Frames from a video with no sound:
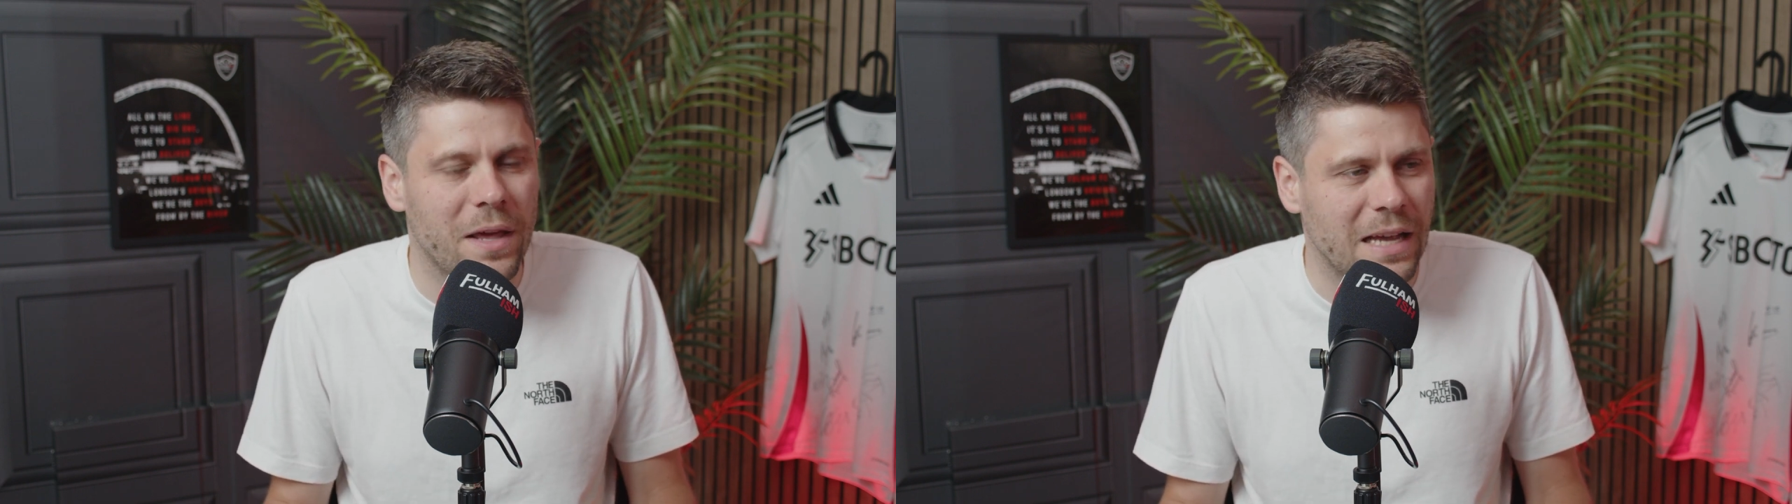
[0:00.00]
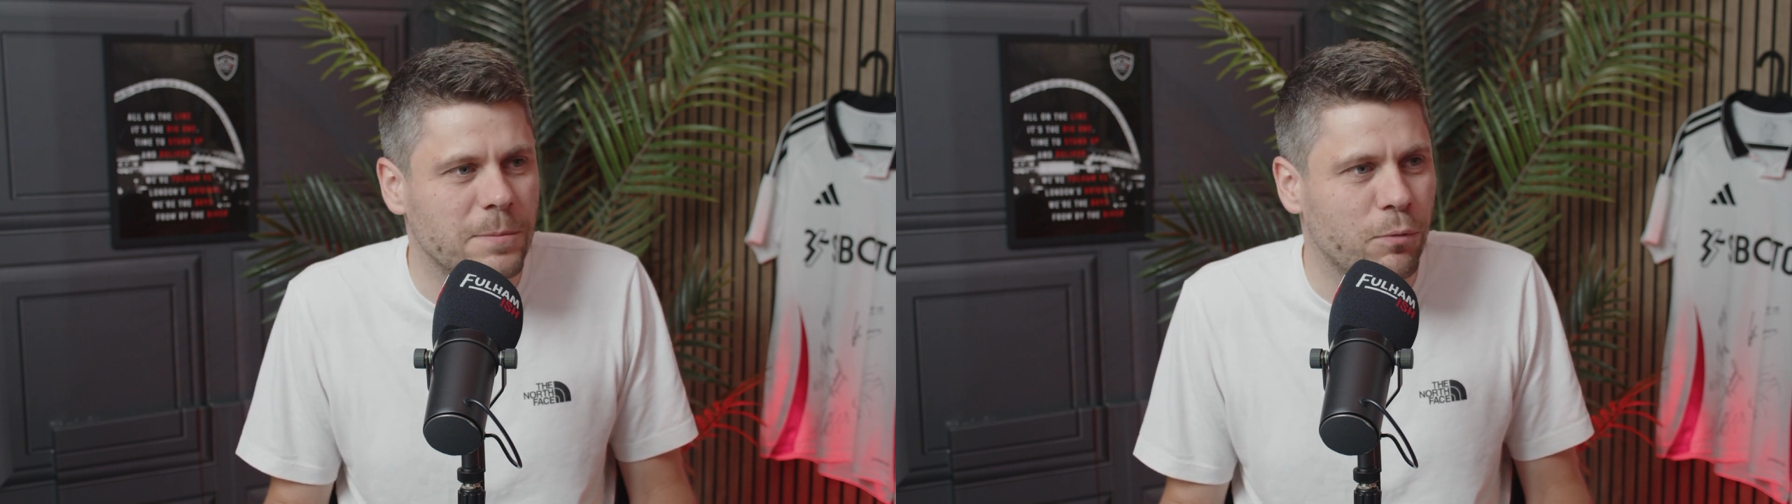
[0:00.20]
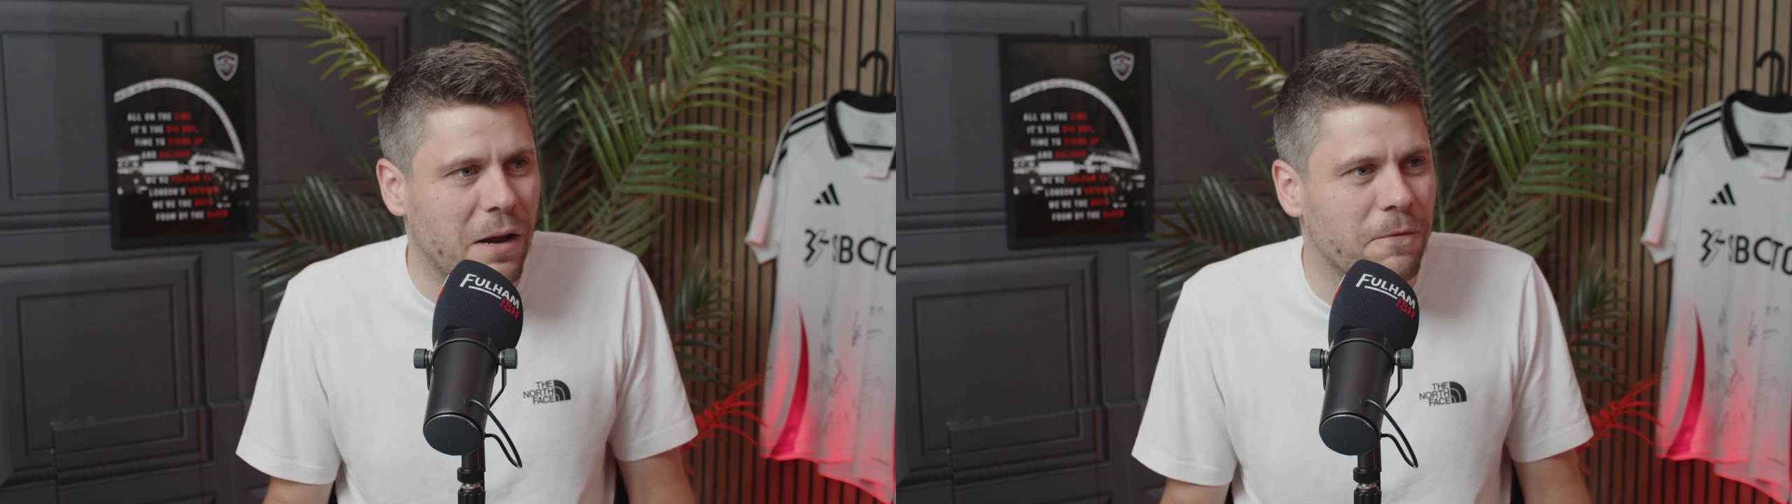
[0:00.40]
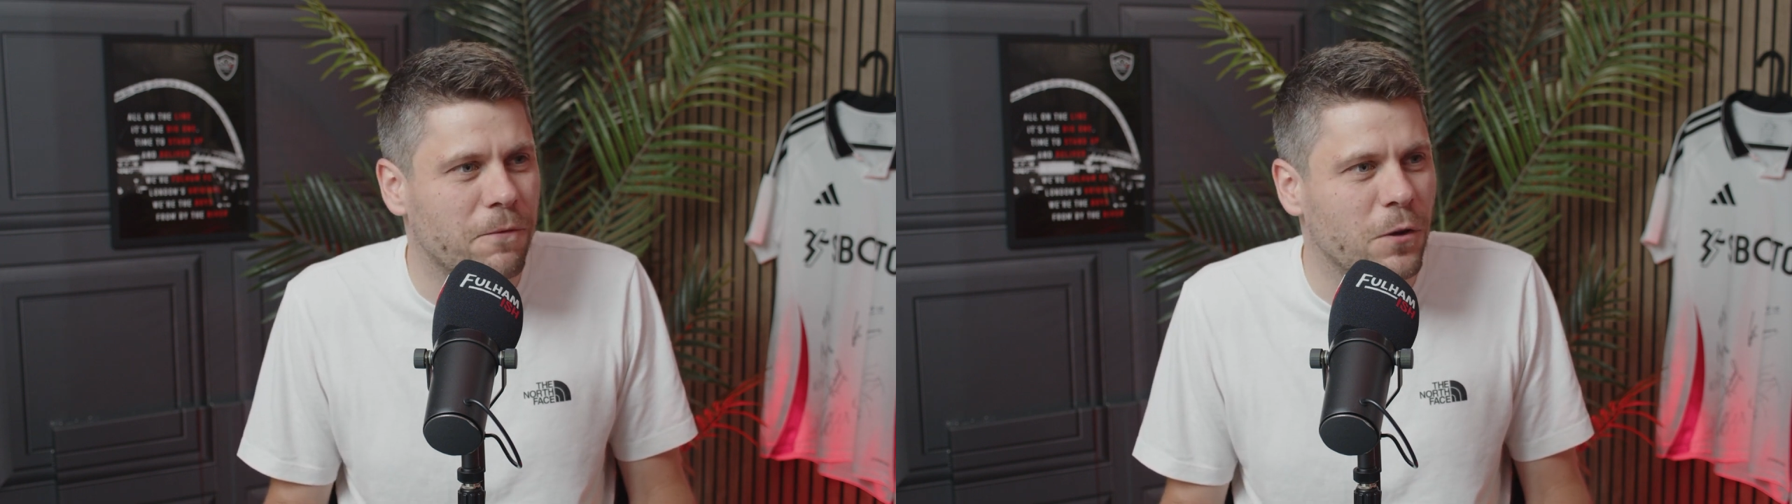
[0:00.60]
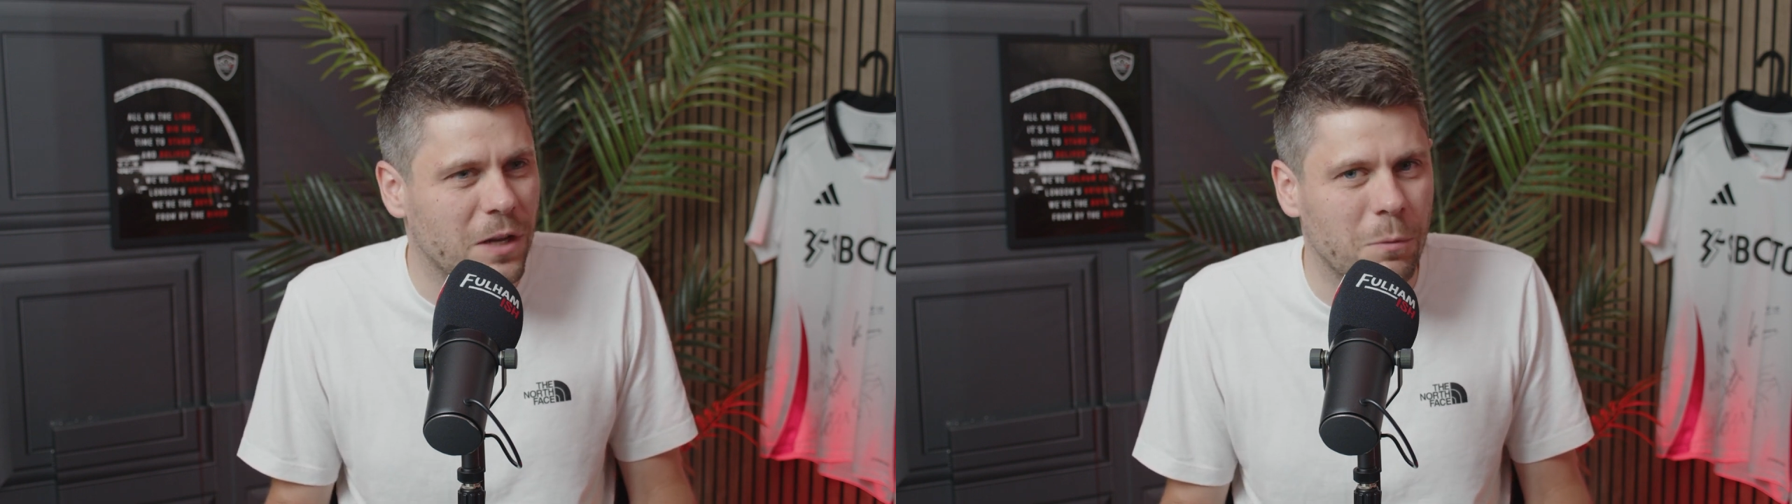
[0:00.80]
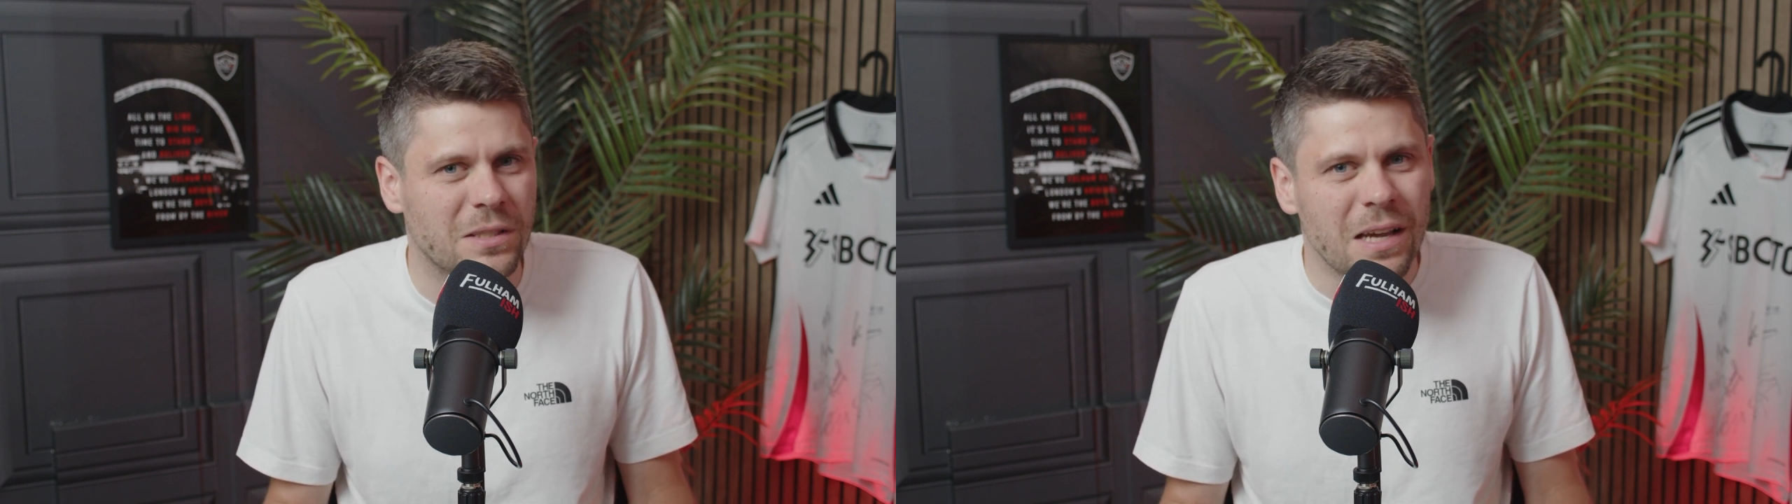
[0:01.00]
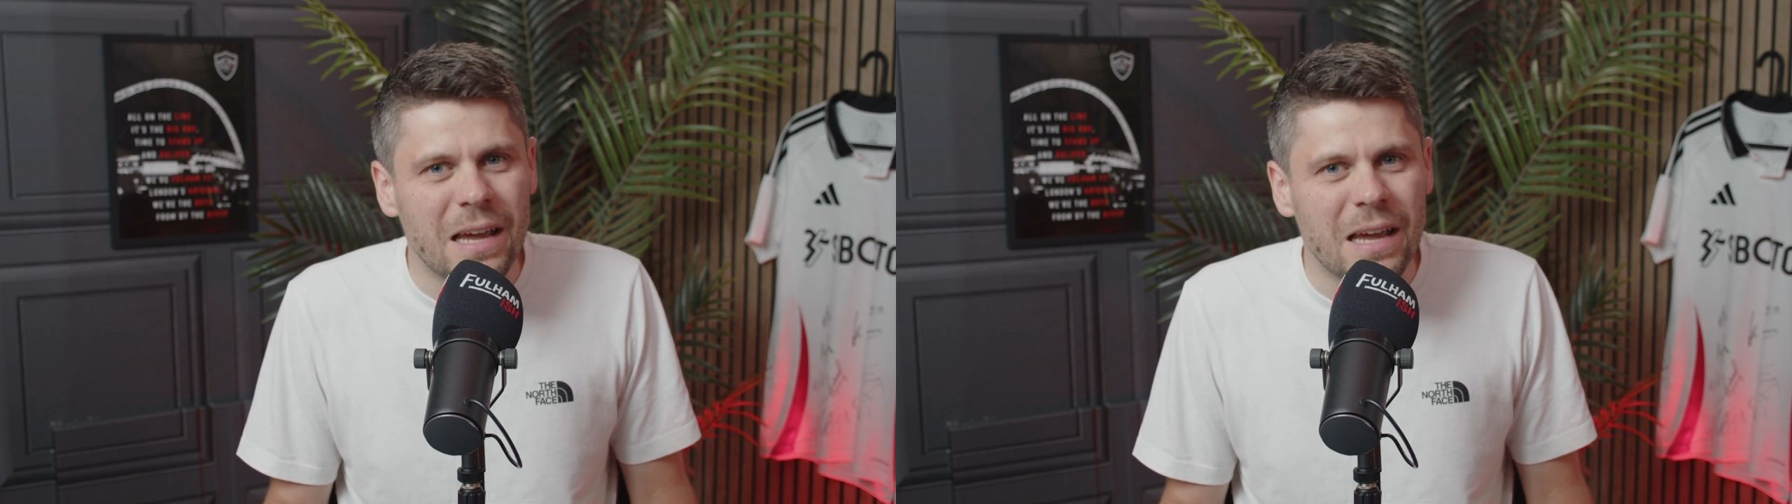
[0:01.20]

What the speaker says: against Brentford, it was